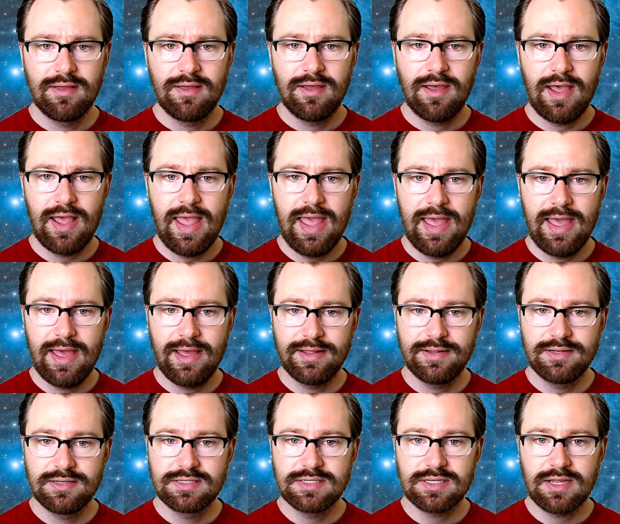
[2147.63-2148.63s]
Uh,
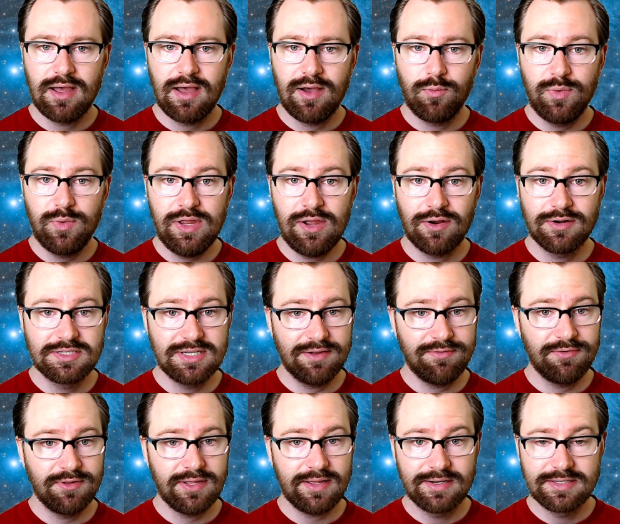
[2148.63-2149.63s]
and uh, we are
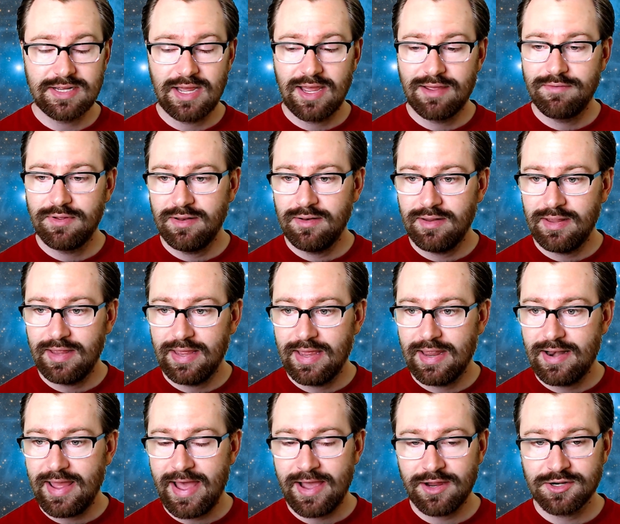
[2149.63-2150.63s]
definitely going to dive in.
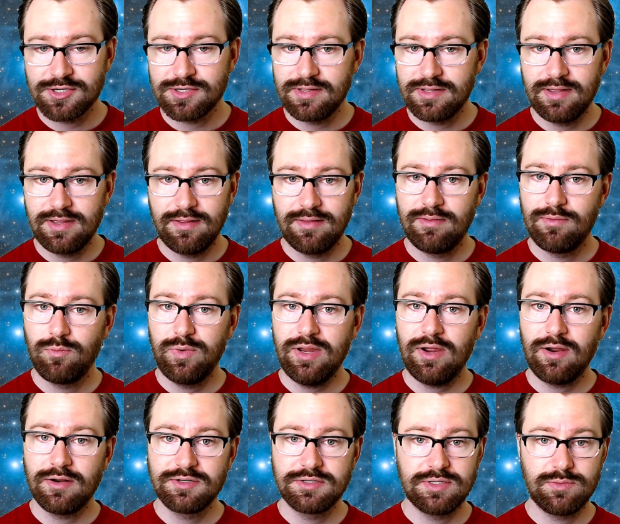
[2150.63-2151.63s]
And actually, we
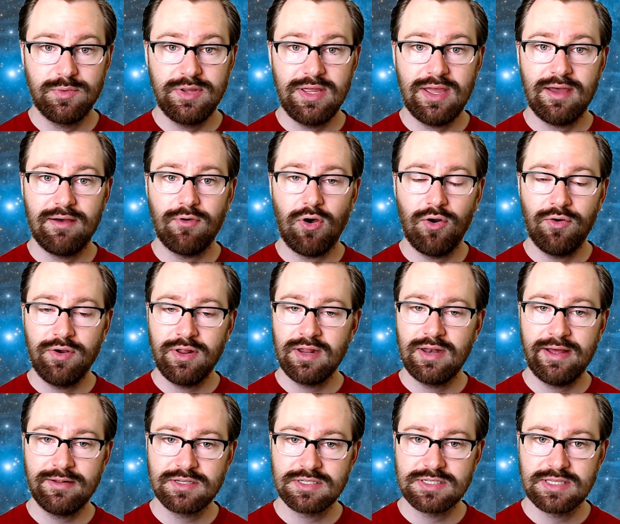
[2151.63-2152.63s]
are we have already
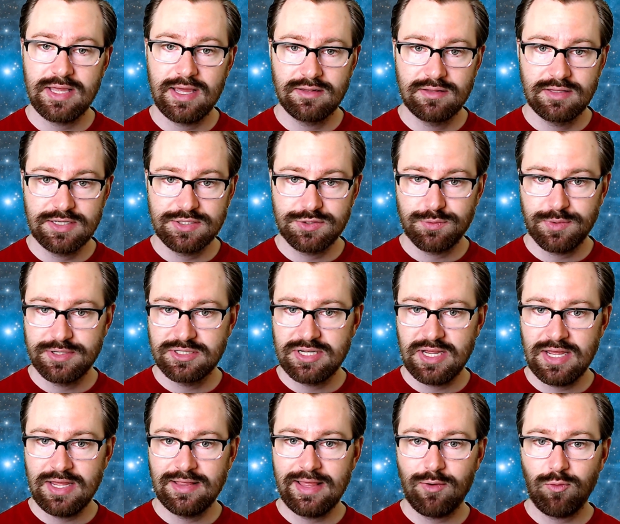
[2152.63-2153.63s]
announced that this
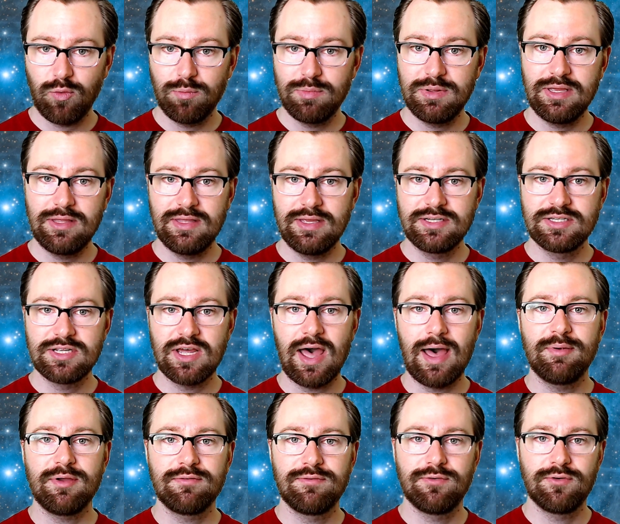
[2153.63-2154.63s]
Wednesday that will be the
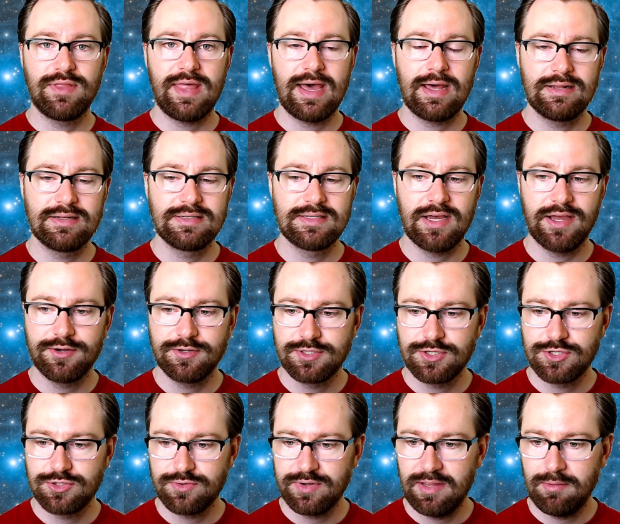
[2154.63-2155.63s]
topic for that entire
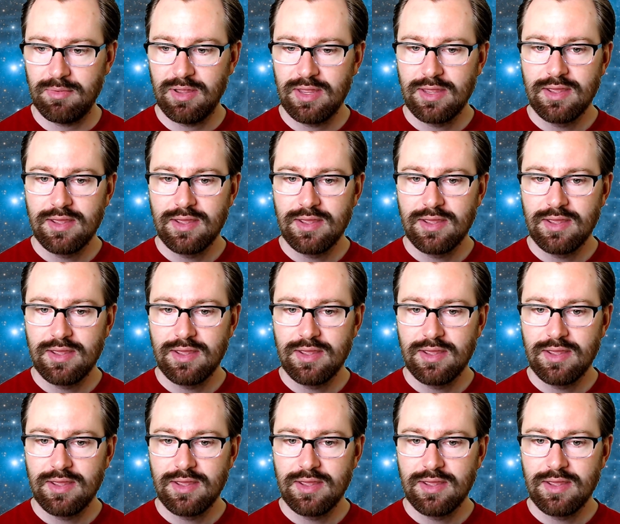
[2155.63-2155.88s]
stream.